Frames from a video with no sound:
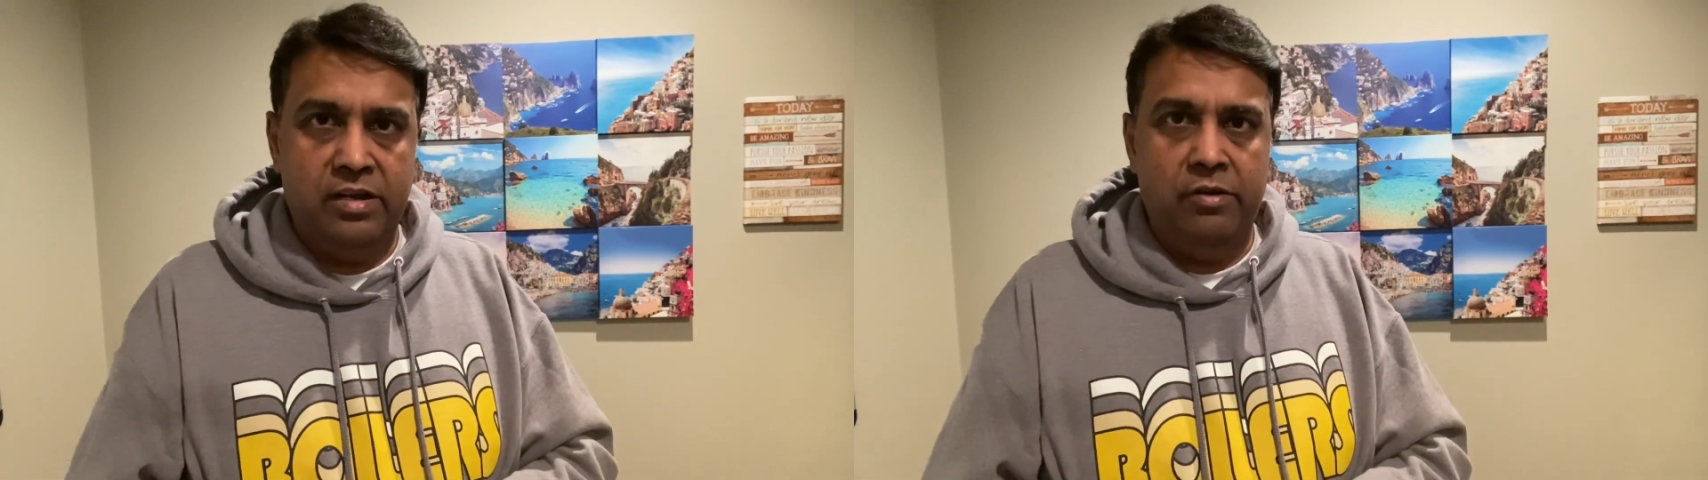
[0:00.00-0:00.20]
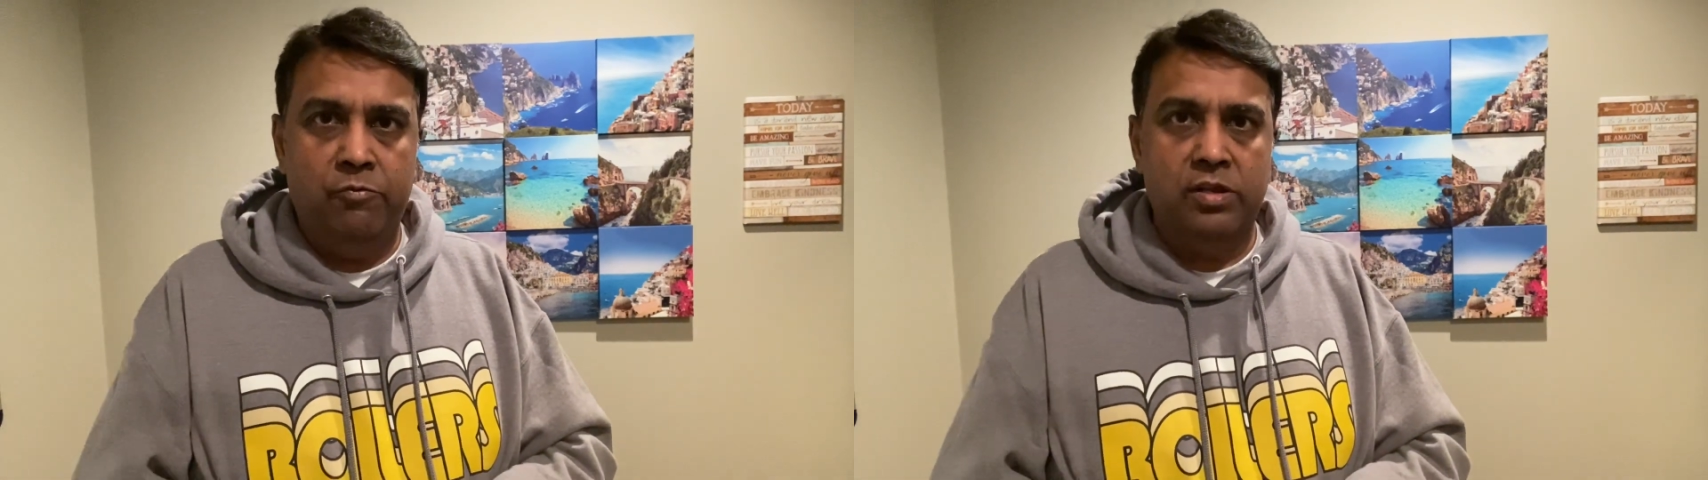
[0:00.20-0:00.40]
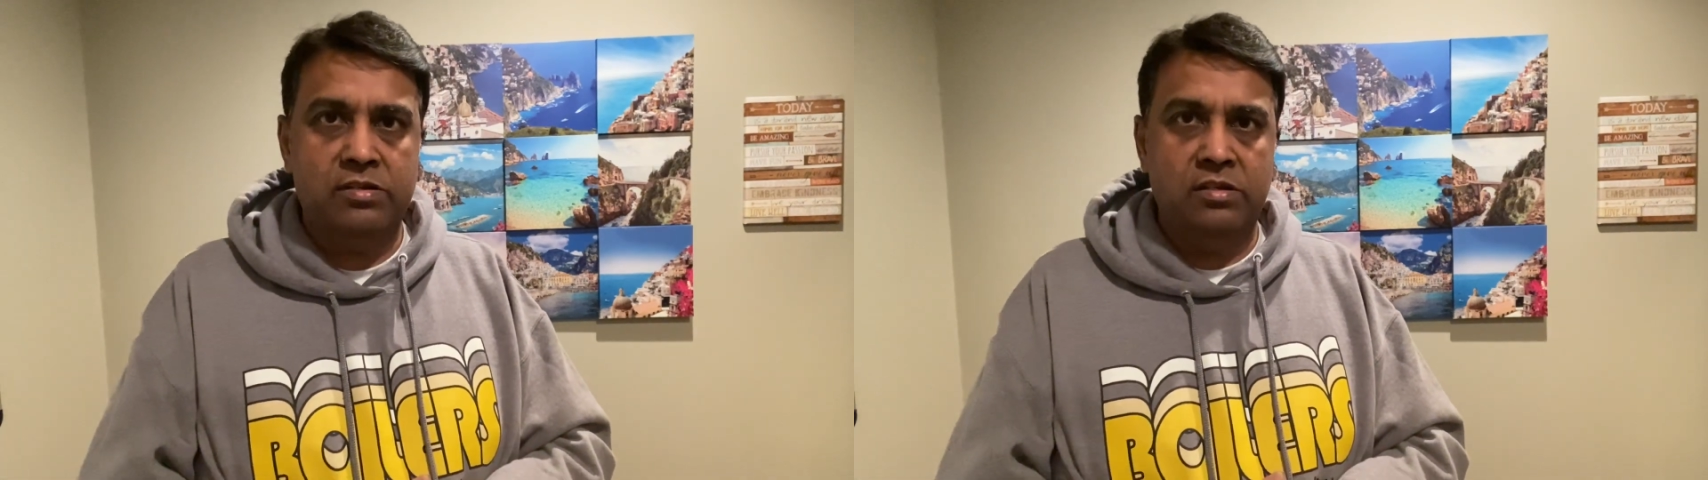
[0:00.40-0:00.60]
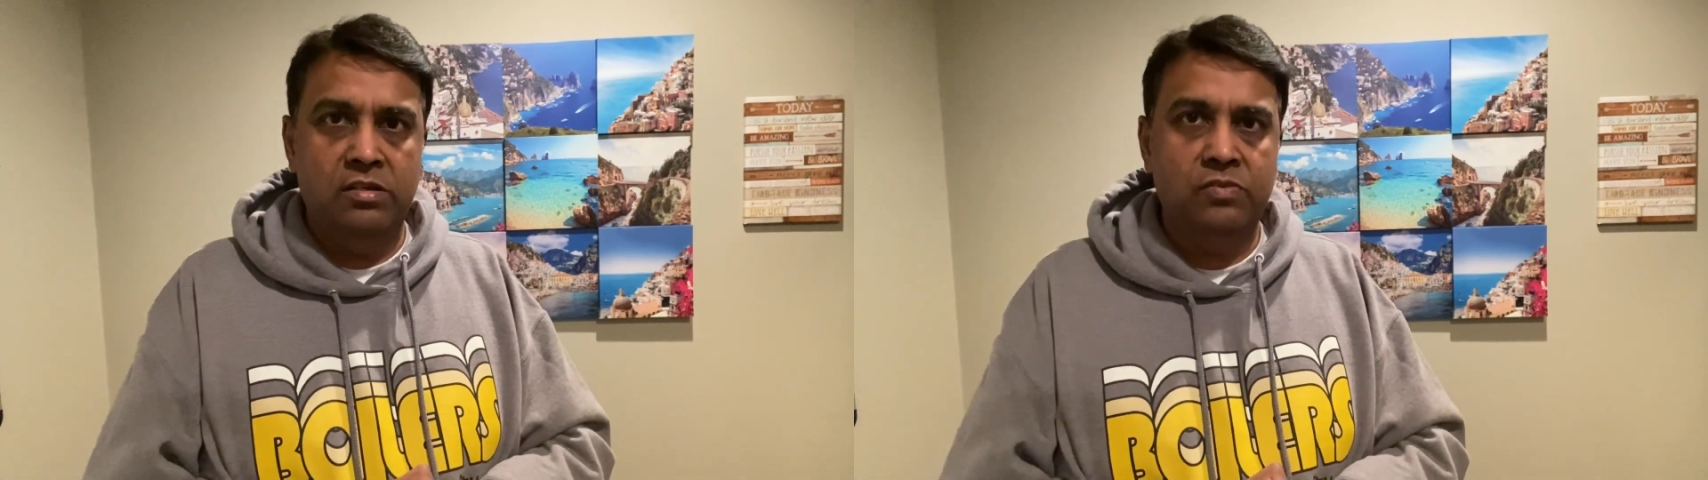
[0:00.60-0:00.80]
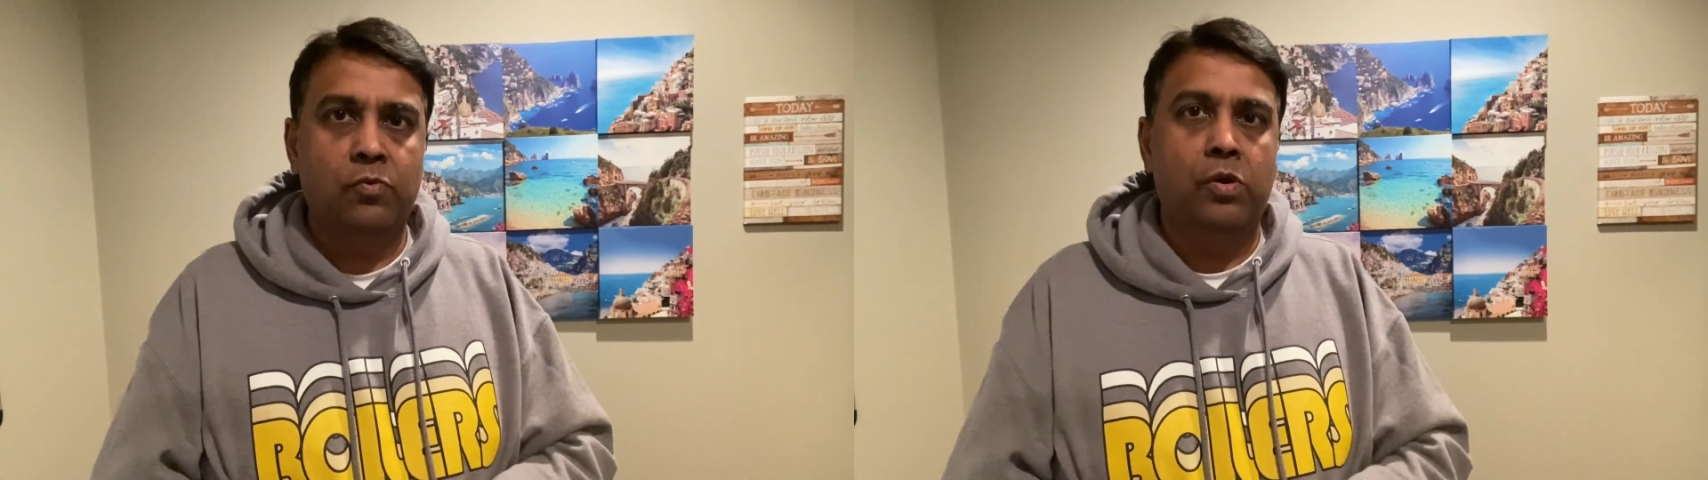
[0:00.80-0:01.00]

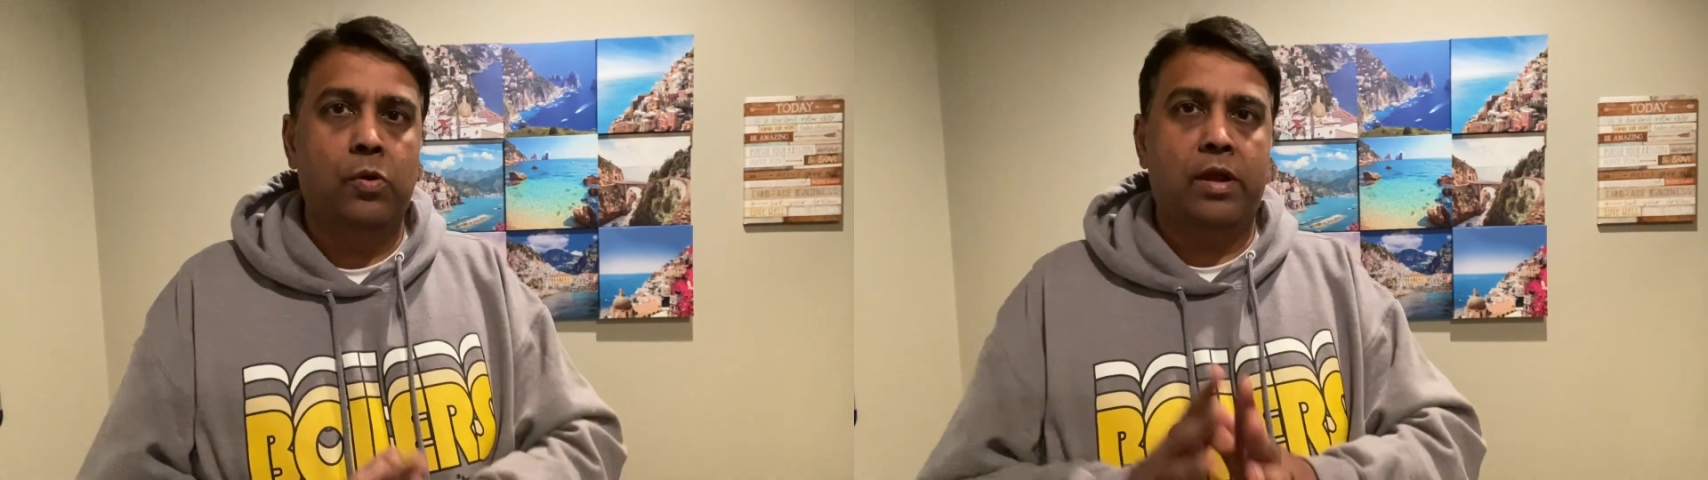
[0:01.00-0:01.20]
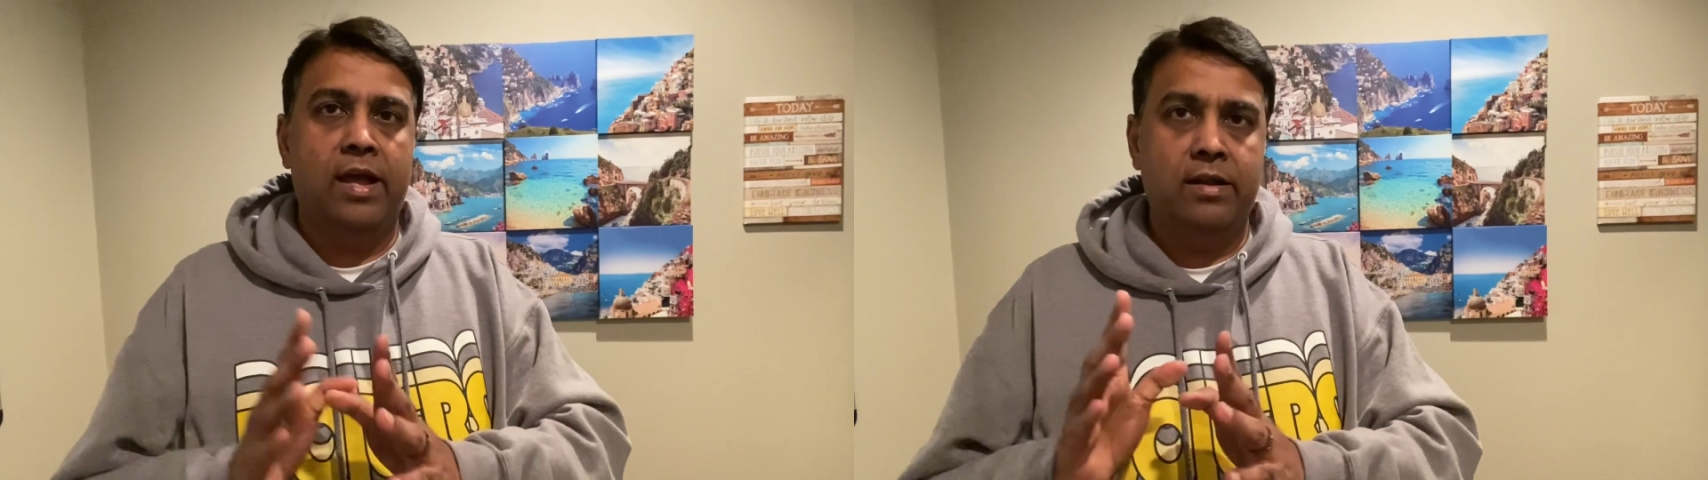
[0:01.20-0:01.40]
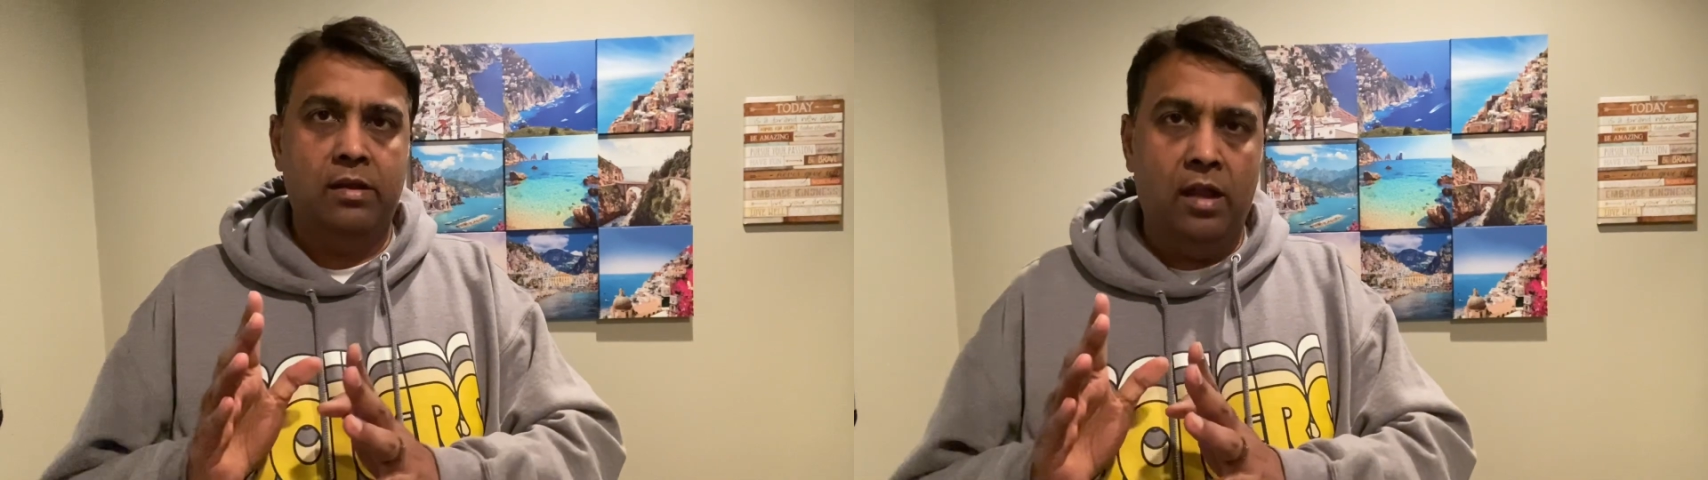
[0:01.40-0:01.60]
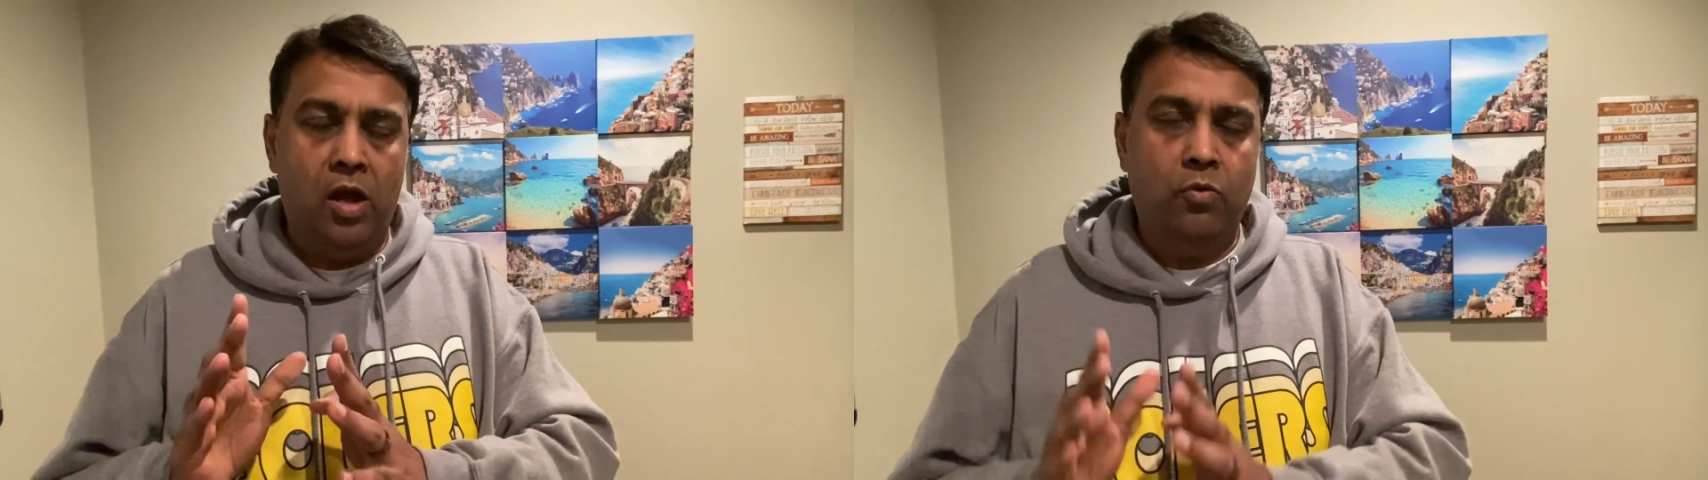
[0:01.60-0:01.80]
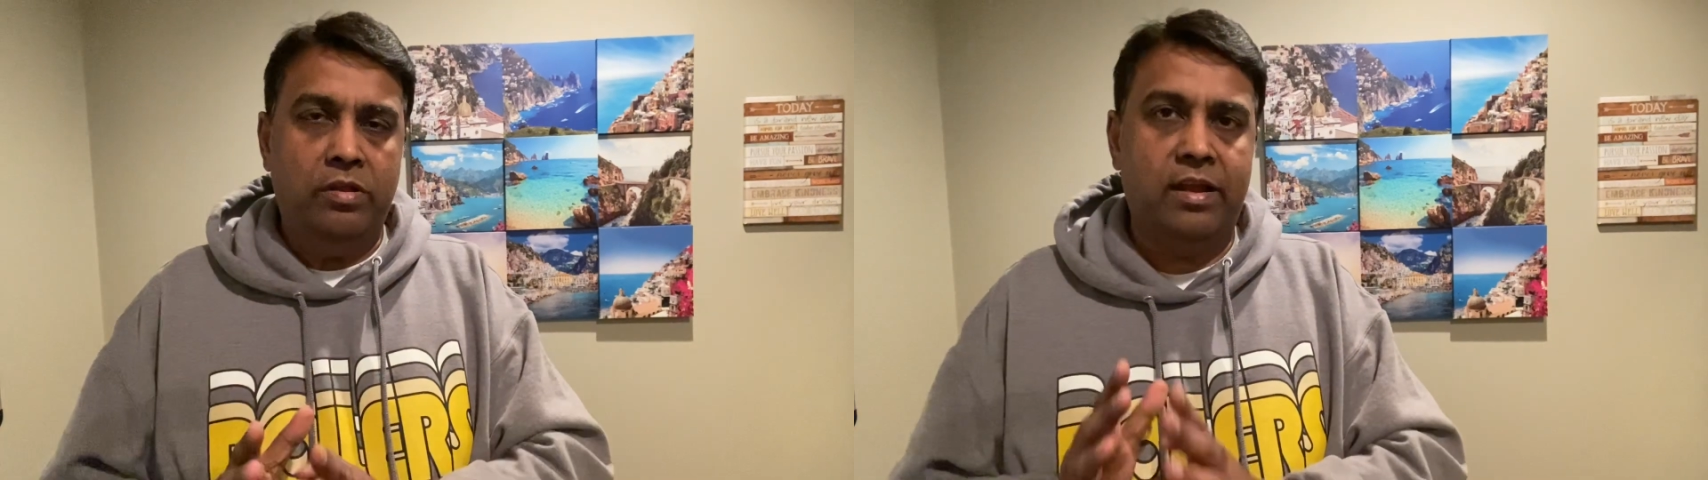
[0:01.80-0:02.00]
investors will look at
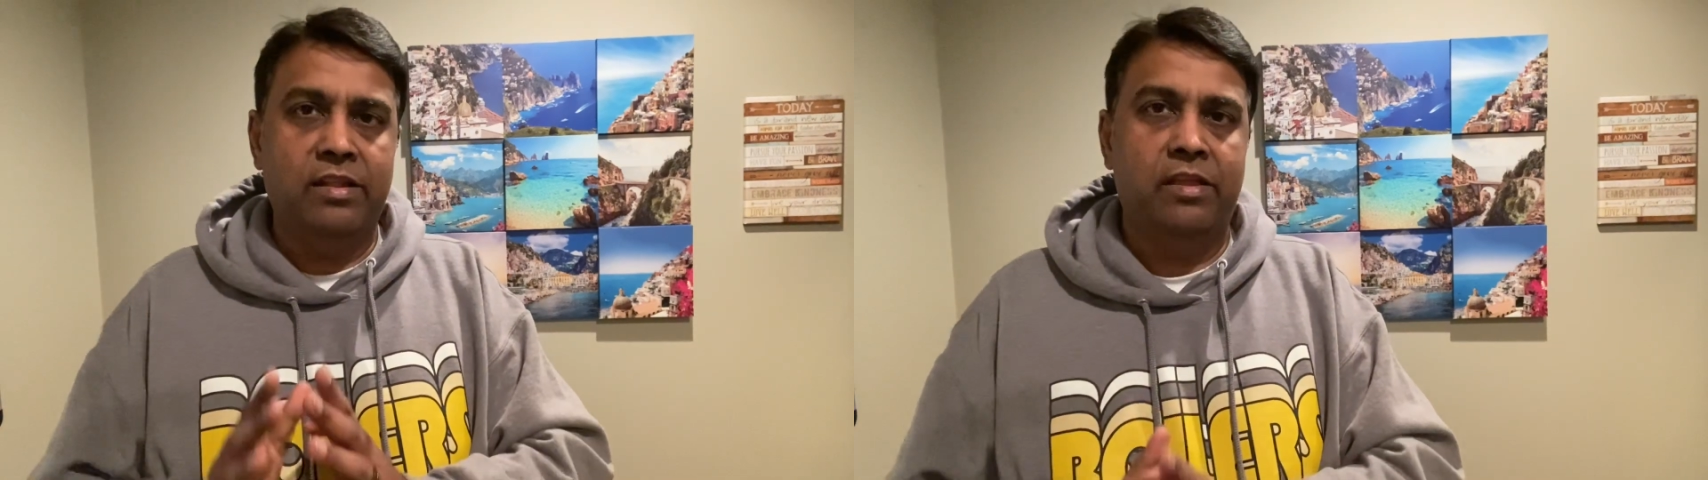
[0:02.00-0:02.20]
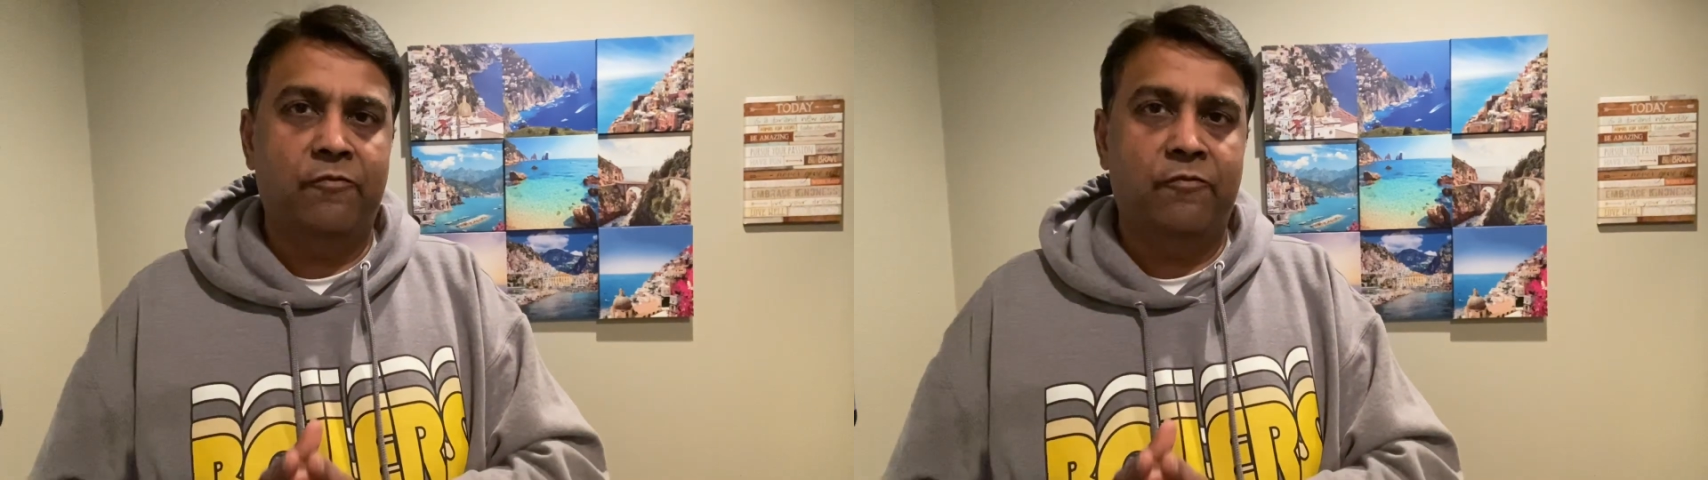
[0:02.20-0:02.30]
how they can